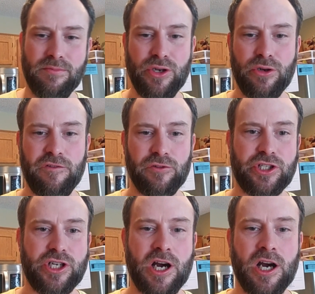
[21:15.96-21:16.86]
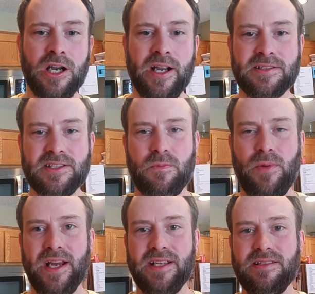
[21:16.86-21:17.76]
beautiful char and
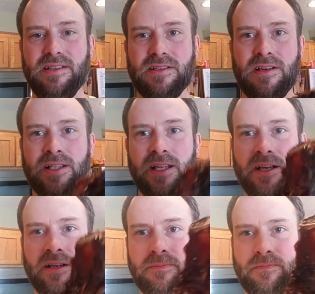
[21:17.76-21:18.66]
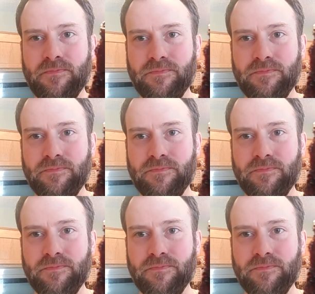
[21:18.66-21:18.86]
spices on there.